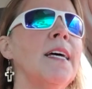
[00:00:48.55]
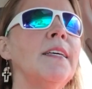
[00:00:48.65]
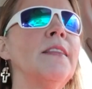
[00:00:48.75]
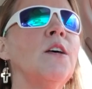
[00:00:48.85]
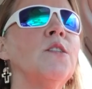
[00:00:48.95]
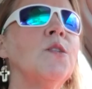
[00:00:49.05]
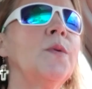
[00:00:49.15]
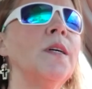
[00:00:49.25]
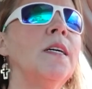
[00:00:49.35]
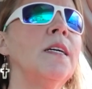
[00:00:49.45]
I did those
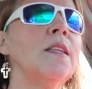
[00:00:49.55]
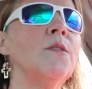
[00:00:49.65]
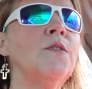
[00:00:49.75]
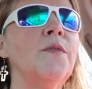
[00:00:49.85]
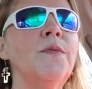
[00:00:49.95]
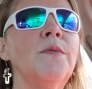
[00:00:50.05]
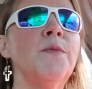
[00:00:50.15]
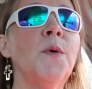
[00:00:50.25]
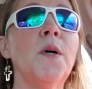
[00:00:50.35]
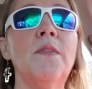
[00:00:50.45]
three, those
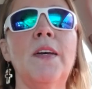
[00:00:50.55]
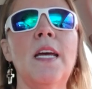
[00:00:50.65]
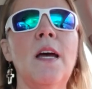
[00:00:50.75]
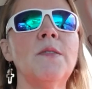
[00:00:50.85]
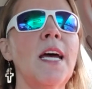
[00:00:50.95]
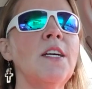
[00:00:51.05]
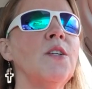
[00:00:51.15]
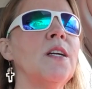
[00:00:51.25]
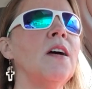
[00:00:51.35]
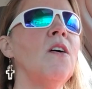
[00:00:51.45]
four videos
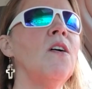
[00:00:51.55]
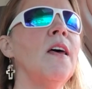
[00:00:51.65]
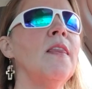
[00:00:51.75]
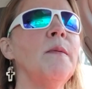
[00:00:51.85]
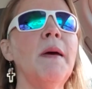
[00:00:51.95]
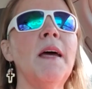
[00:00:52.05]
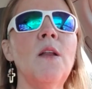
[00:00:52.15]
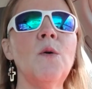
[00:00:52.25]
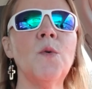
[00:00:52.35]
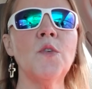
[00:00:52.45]
actually on the
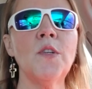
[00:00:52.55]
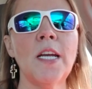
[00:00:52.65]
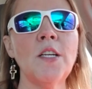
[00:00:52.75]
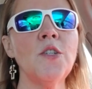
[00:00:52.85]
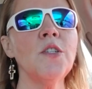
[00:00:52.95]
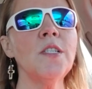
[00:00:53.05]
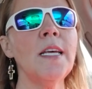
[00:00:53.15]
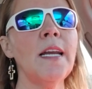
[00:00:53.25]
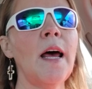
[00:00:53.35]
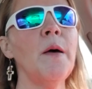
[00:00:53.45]
mail order dentures
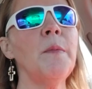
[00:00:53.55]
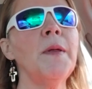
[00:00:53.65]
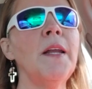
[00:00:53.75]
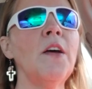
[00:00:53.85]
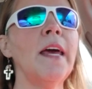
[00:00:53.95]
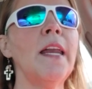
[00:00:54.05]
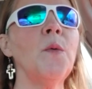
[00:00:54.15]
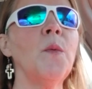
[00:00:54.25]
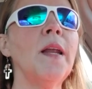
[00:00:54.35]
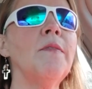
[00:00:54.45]
that I plan on
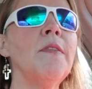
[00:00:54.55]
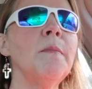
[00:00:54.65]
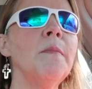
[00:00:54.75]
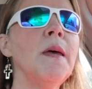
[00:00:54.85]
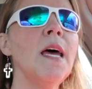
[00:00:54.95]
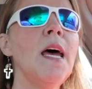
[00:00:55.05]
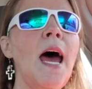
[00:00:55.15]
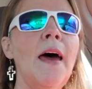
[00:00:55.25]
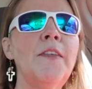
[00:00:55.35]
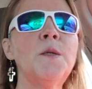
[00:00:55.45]
getting one of them.
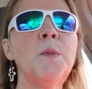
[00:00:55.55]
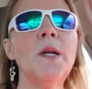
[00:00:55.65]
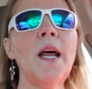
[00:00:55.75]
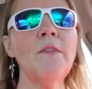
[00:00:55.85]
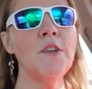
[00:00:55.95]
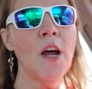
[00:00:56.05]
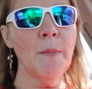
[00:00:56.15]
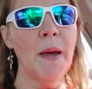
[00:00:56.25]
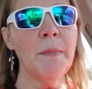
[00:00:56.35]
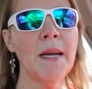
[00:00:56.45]
At this point, I've
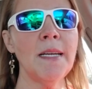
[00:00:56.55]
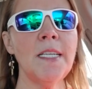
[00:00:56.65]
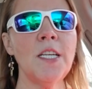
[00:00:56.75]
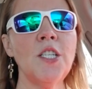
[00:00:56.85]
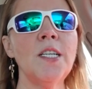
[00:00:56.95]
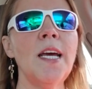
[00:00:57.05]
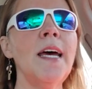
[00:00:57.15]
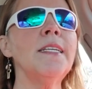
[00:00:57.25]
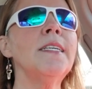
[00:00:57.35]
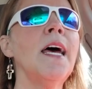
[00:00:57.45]
not made my decision
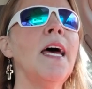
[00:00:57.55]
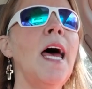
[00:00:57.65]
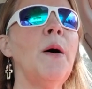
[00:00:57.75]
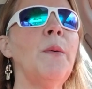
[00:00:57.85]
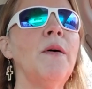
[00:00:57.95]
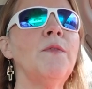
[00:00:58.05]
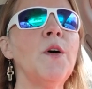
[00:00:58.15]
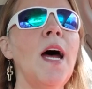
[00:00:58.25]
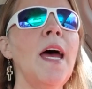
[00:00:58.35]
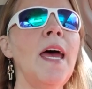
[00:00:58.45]
yet.
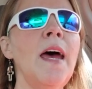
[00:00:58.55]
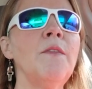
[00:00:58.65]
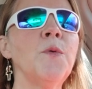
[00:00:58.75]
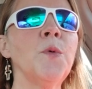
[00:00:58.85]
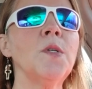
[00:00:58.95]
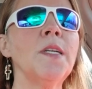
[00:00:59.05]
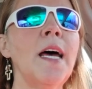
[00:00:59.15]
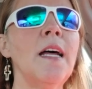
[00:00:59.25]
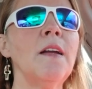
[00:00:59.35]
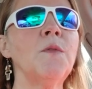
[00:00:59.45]
However, I have ruled
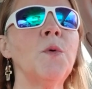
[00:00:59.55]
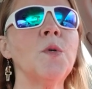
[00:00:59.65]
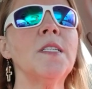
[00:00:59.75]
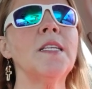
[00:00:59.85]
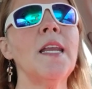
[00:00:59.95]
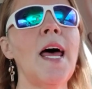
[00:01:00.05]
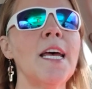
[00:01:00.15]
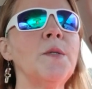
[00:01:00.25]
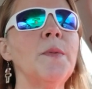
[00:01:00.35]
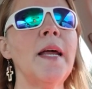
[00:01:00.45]
out, of course, the
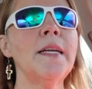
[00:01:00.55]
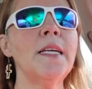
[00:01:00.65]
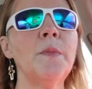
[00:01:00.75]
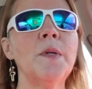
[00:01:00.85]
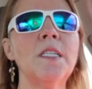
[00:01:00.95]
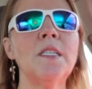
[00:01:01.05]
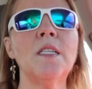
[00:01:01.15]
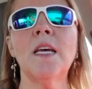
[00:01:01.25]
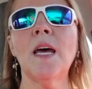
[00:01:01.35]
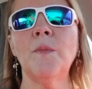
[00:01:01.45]
last one I did, which is
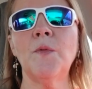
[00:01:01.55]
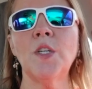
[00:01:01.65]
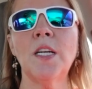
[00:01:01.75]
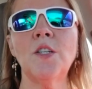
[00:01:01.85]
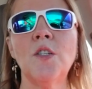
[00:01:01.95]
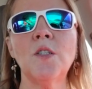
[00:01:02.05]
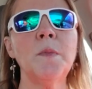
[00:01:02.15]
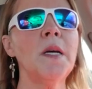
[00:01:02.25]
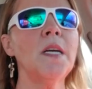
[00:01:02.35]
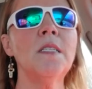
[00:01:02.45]
the comfort dentures,
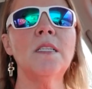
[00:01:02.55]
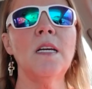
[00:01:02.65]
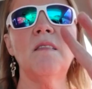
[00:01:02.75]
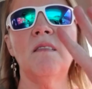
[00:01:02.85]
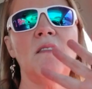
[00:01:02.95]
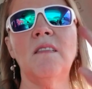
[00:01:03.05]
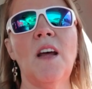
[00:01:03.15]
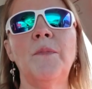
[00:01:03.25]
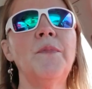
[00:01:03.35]
because then, no.